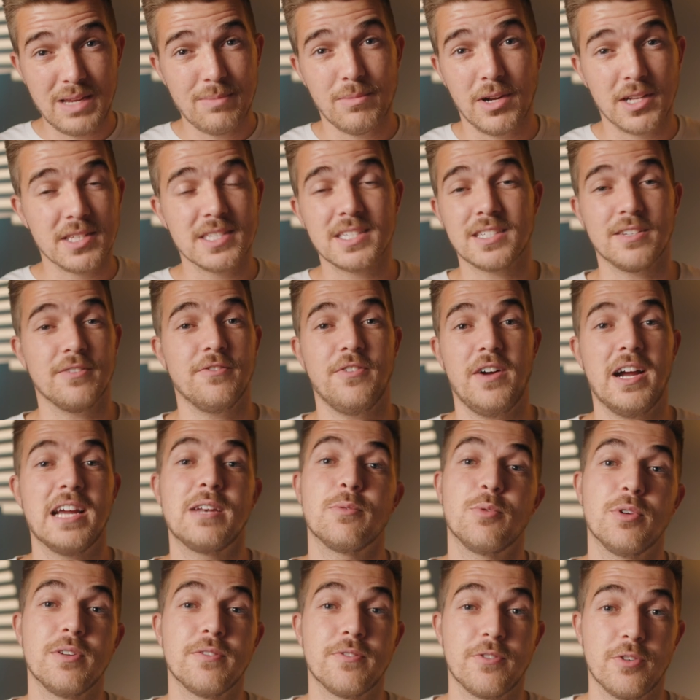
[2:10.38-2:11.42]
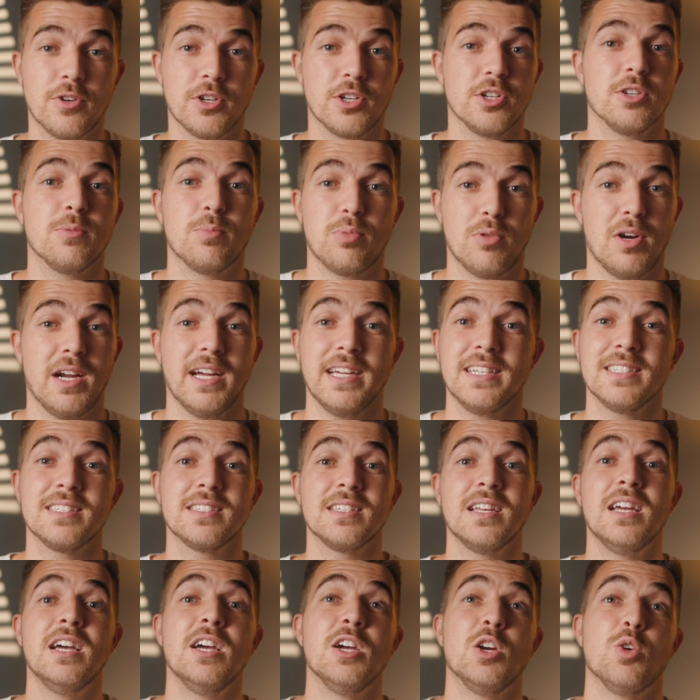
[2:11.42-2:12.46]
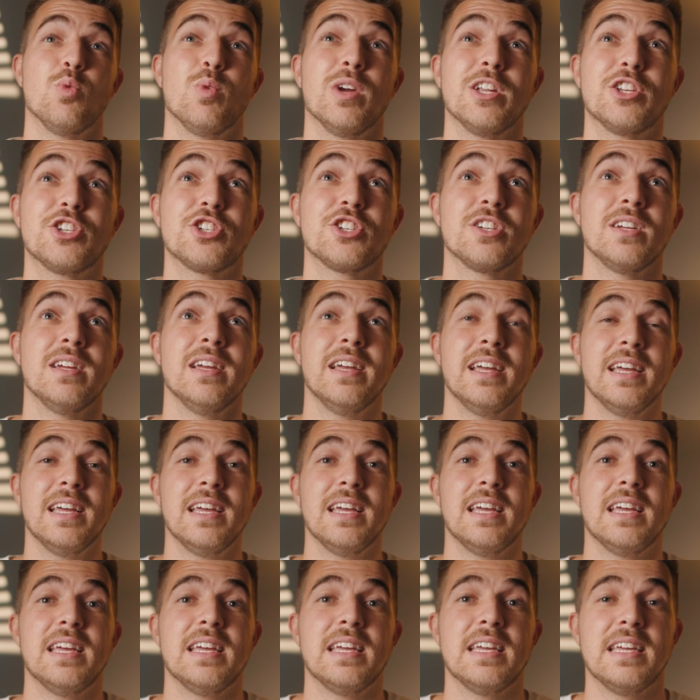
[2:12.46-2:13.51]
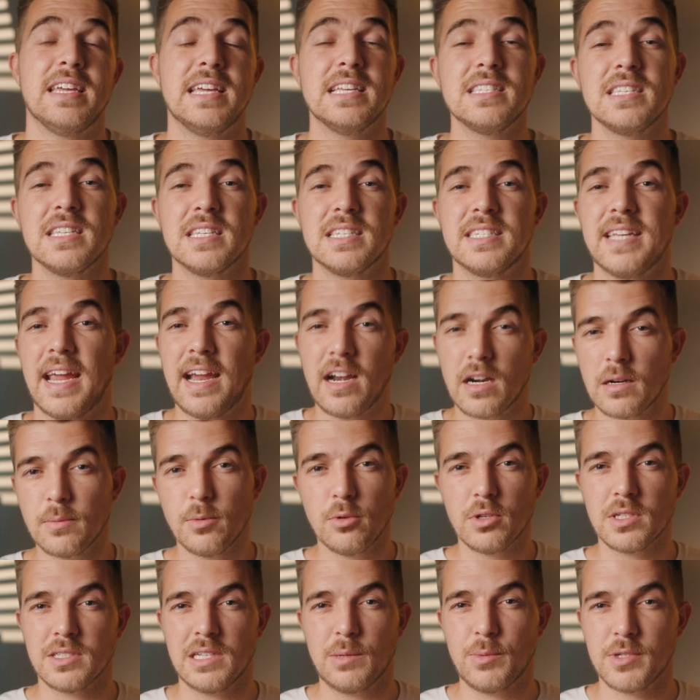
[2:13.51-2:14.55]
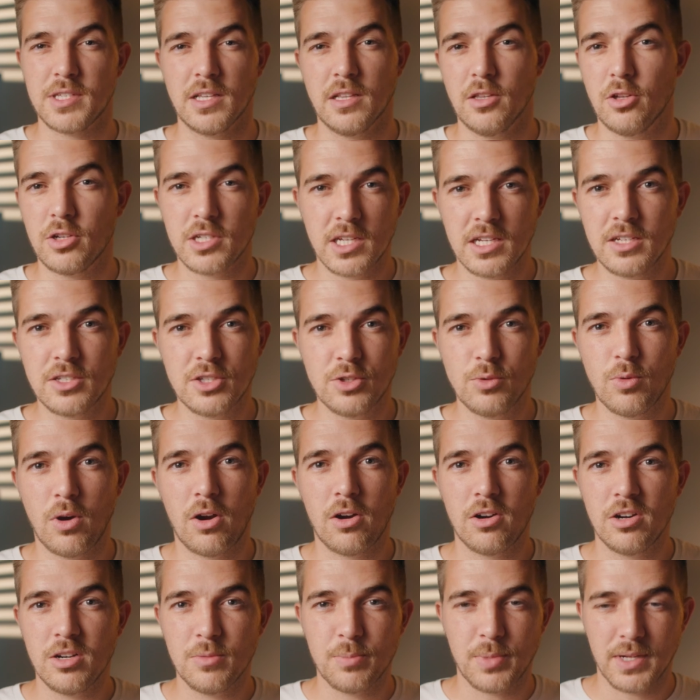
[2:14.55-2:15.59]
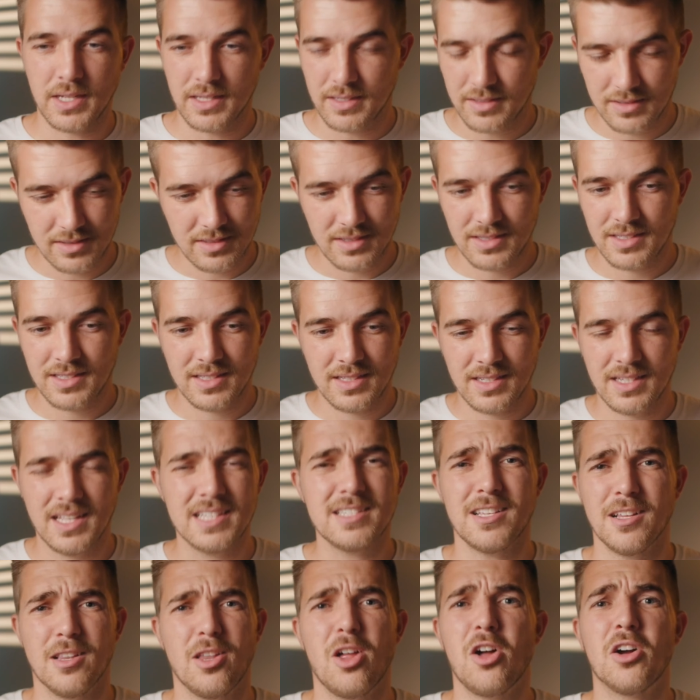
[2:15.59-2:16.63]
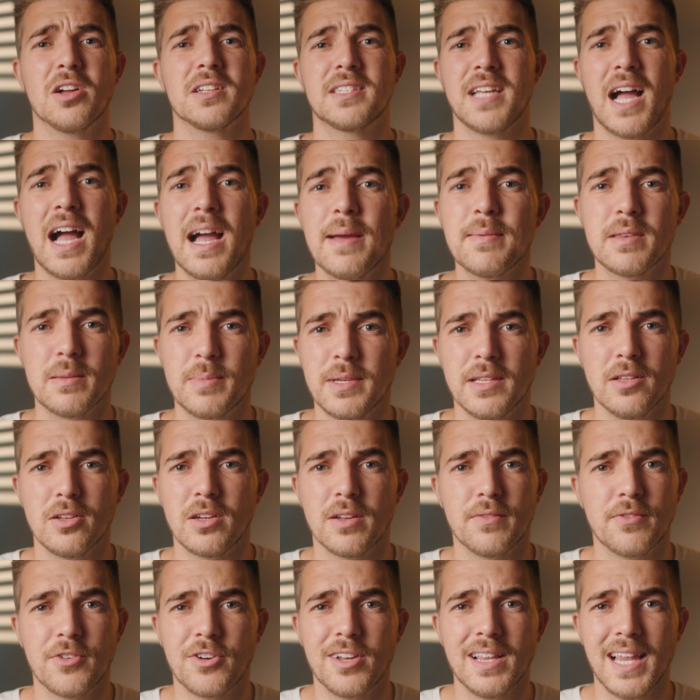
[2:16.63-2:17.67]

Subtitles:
months to find one for a good price, which isn't terrible because I wasn't looking too hard, but it's a long time to be looking for a